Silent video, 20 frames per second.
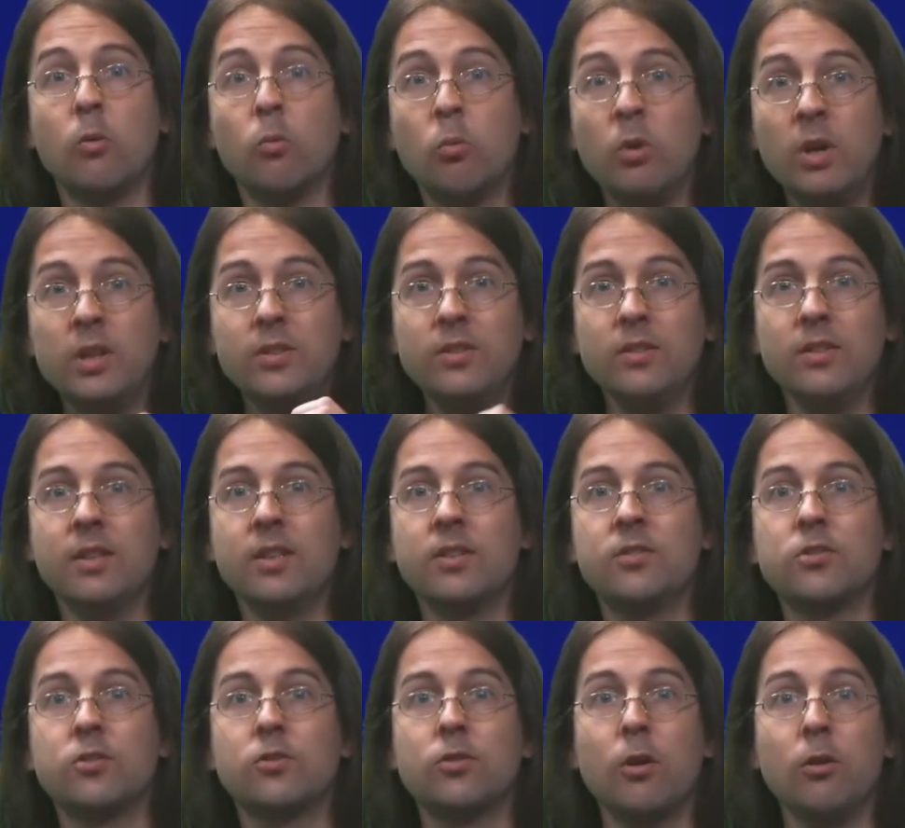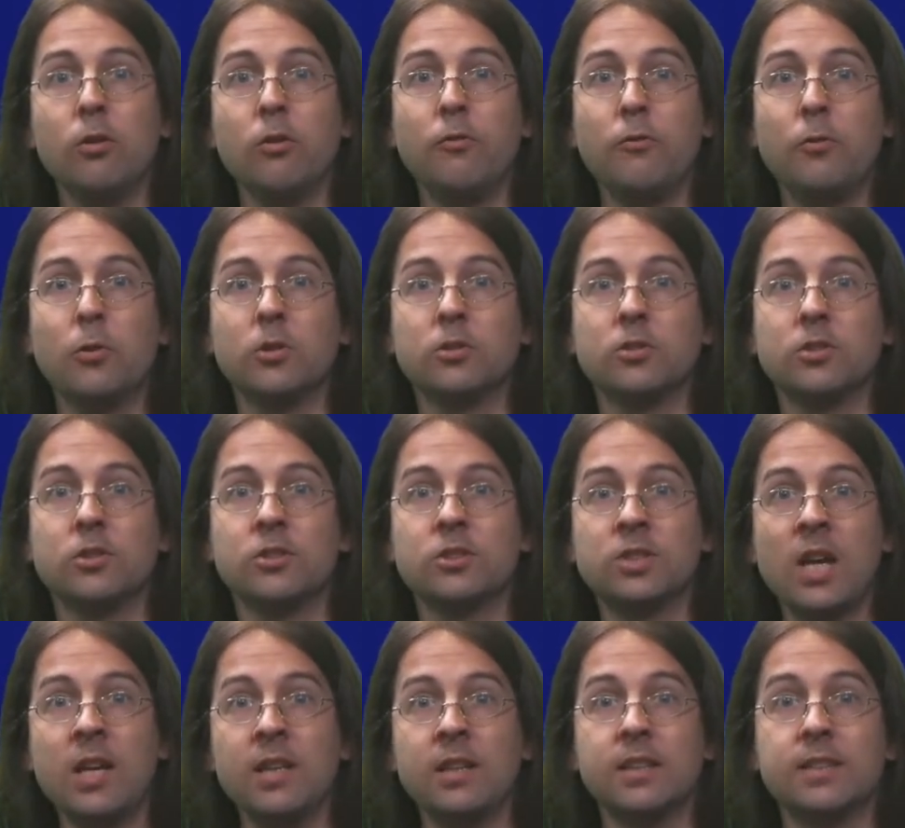What is the total force on the
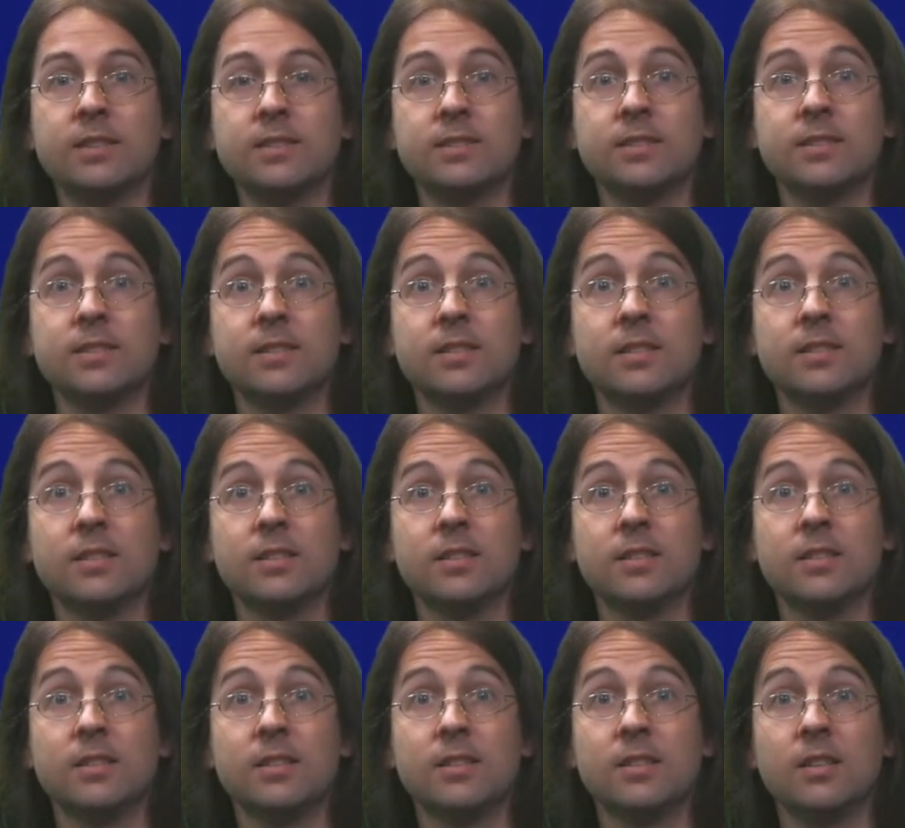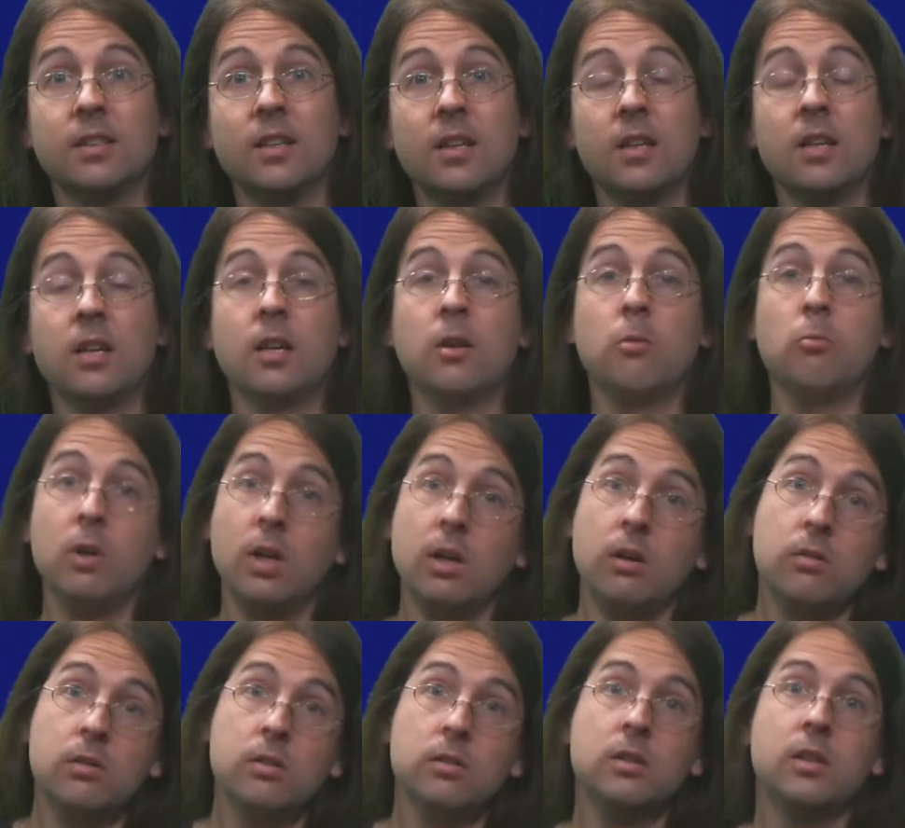cyclist?
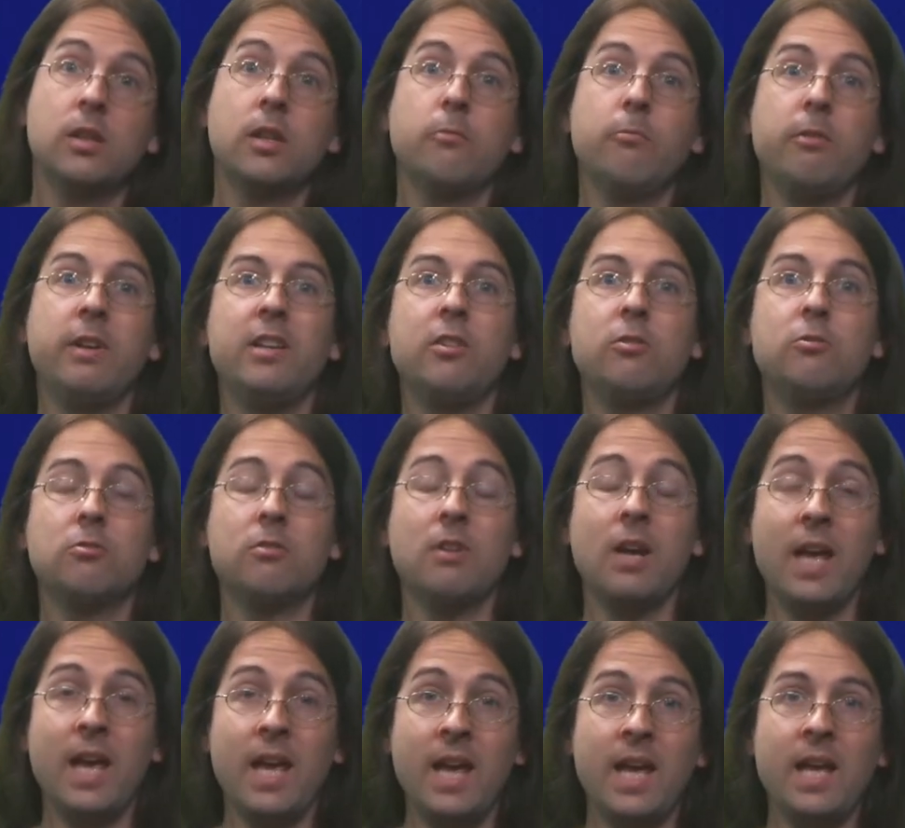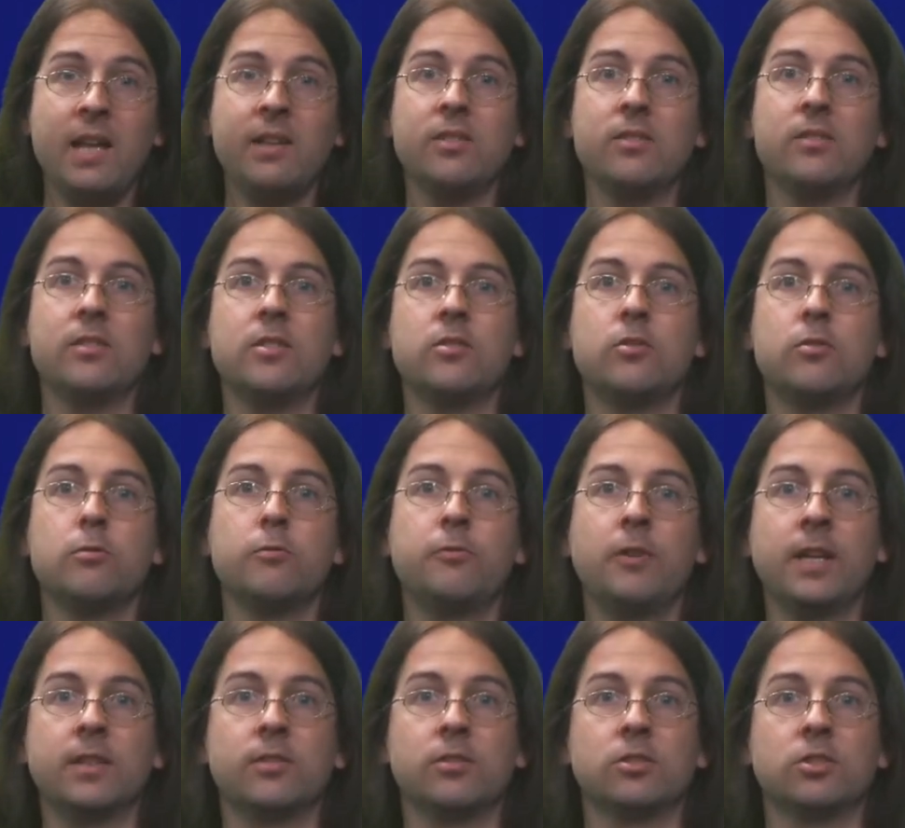Well, we need to add these two
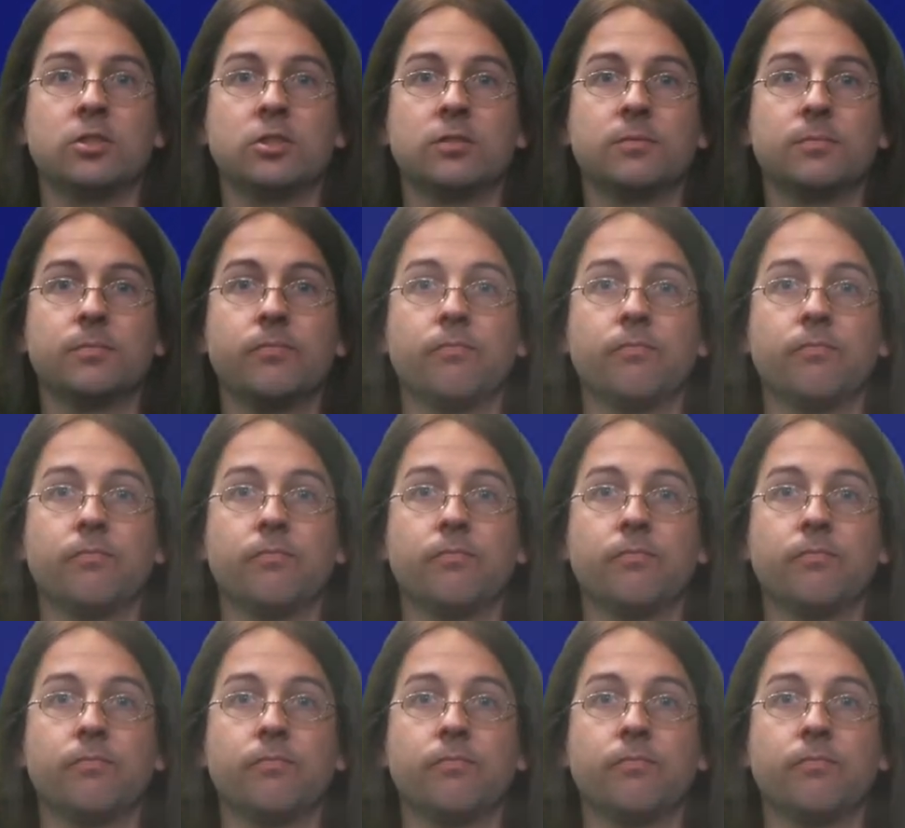vectors.